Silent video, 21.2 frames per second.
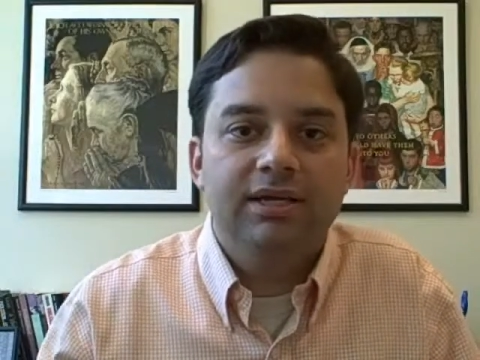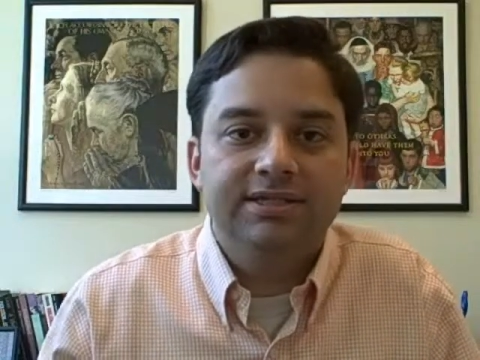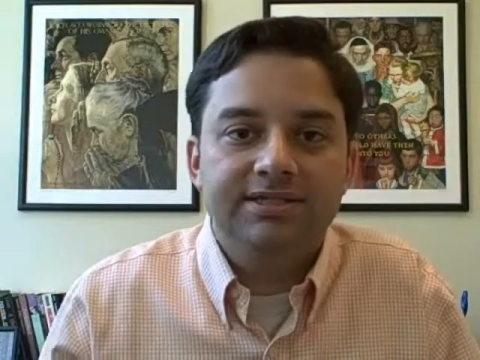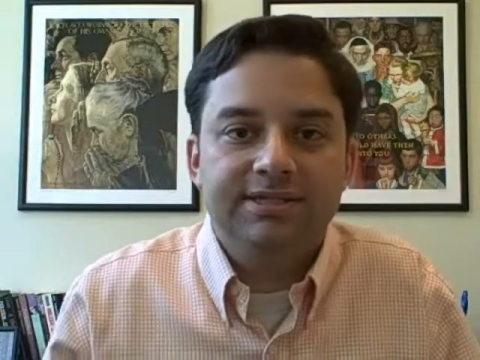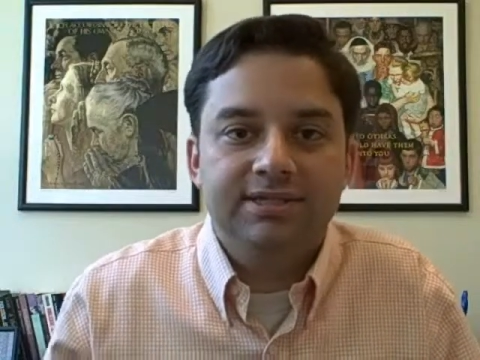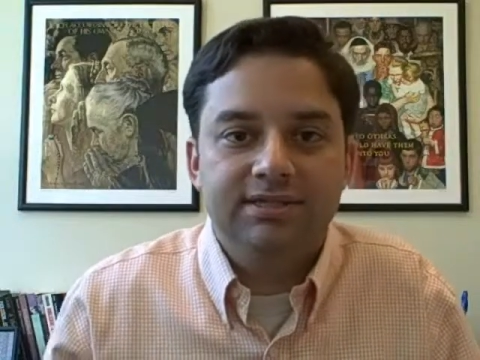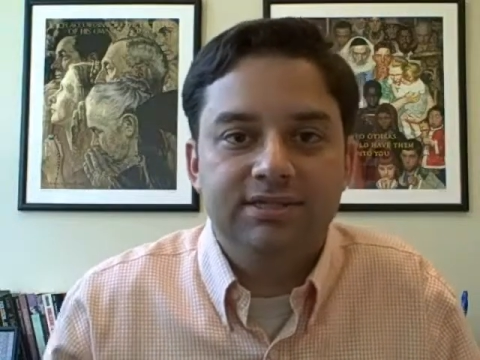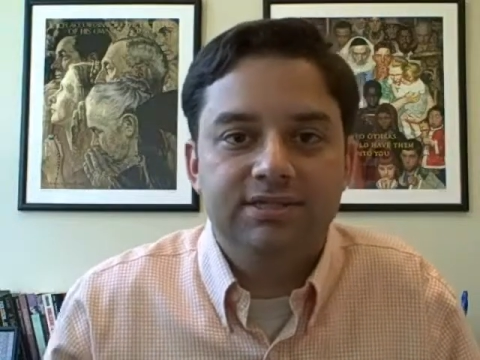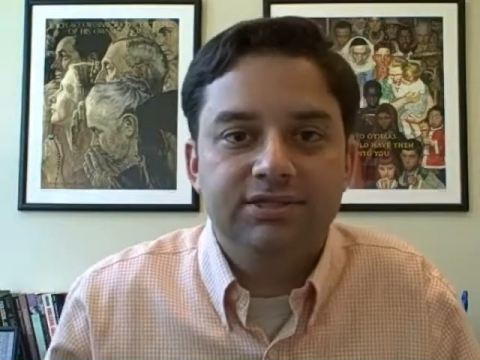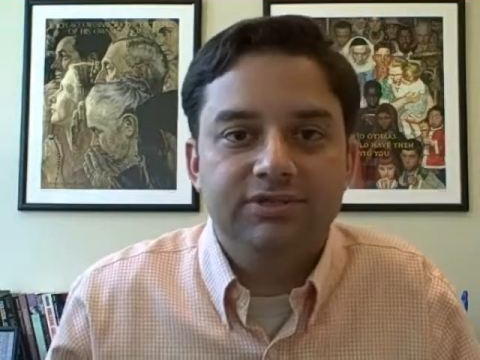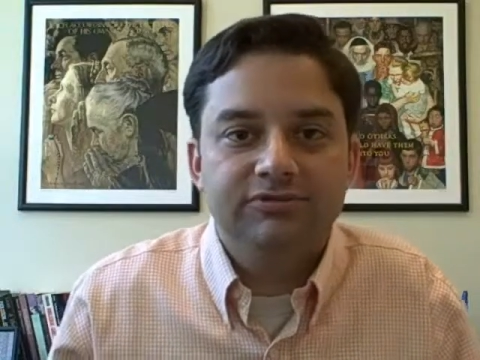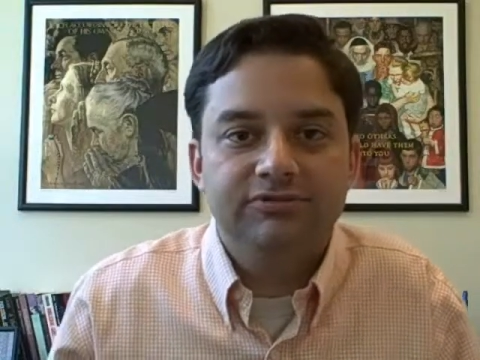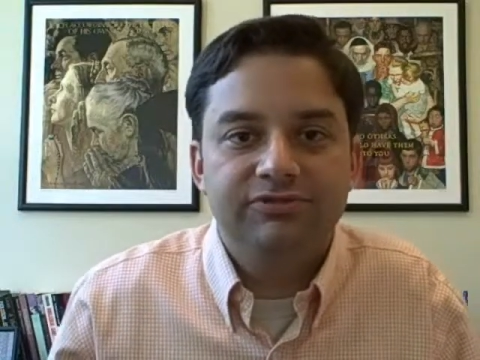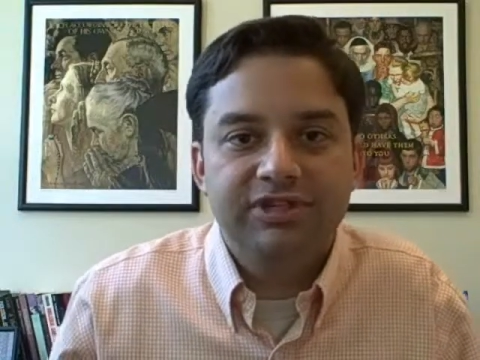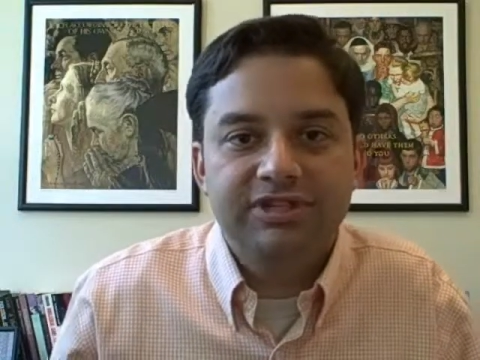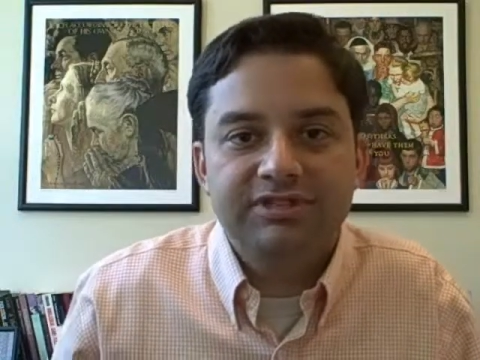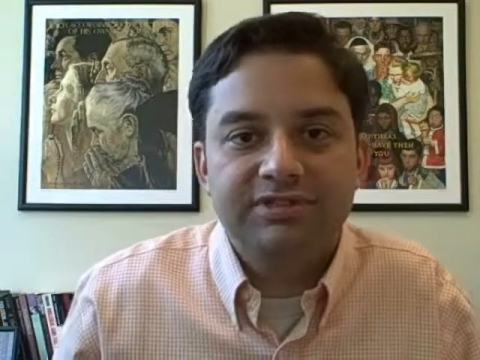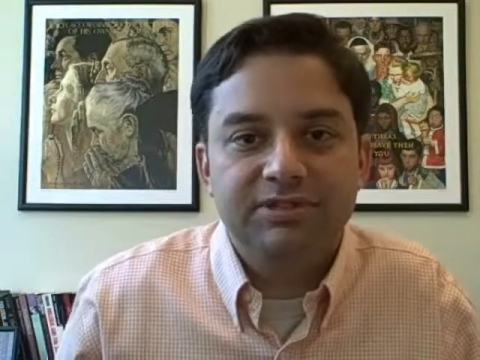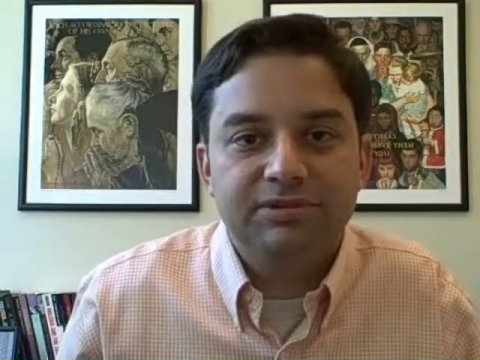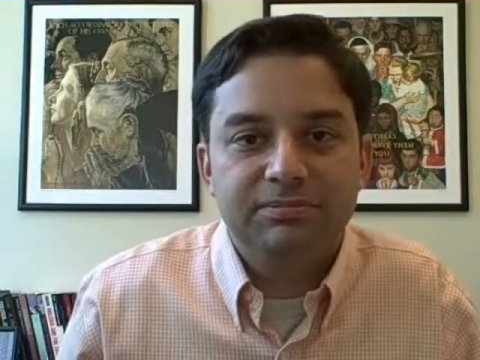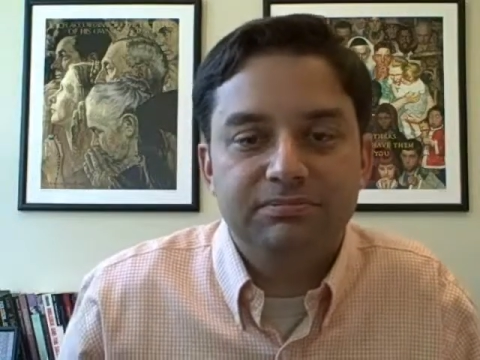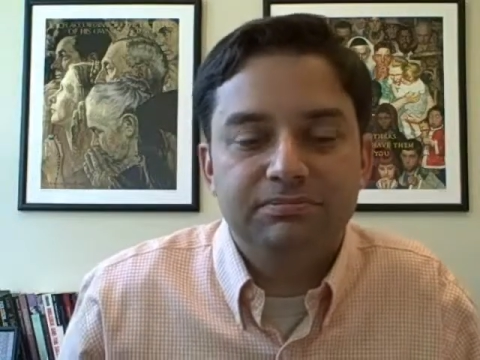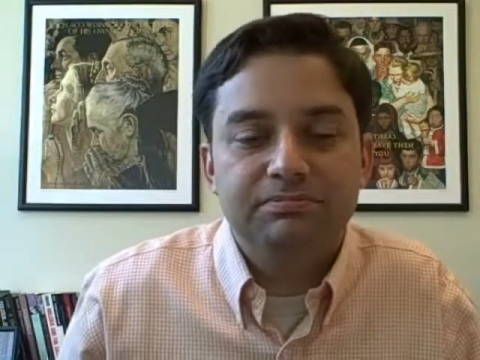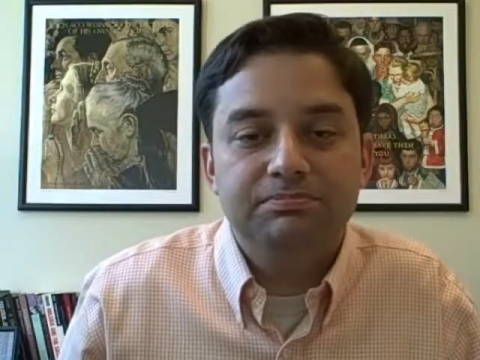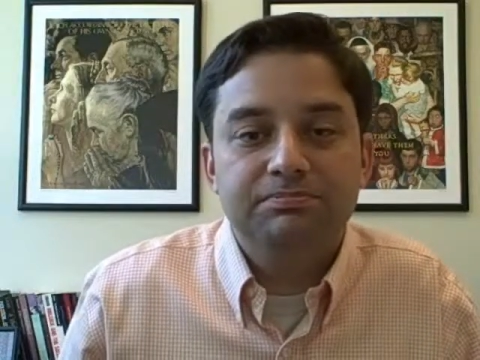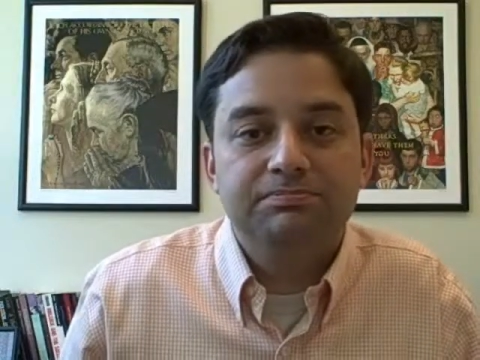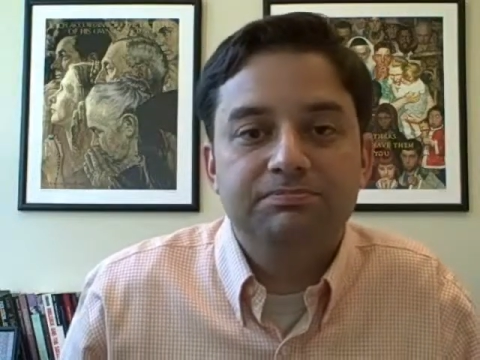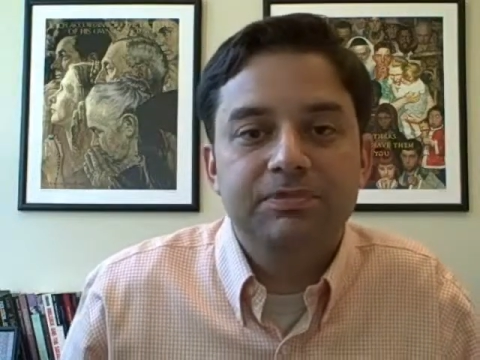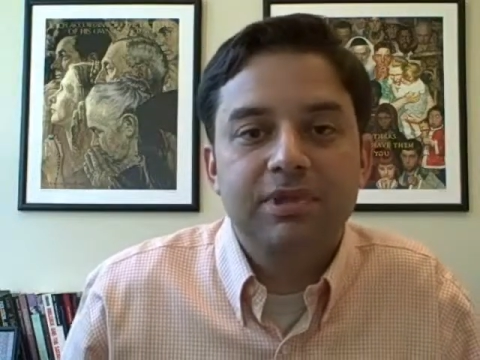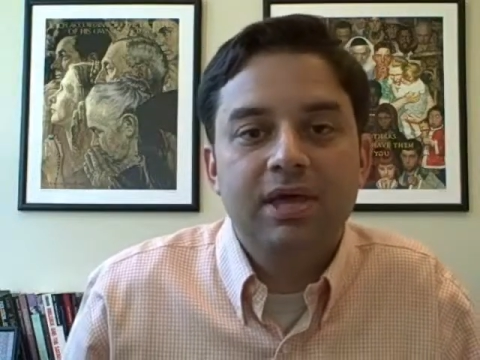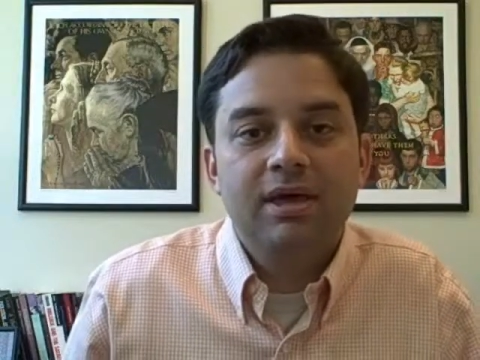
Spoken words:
us into victim,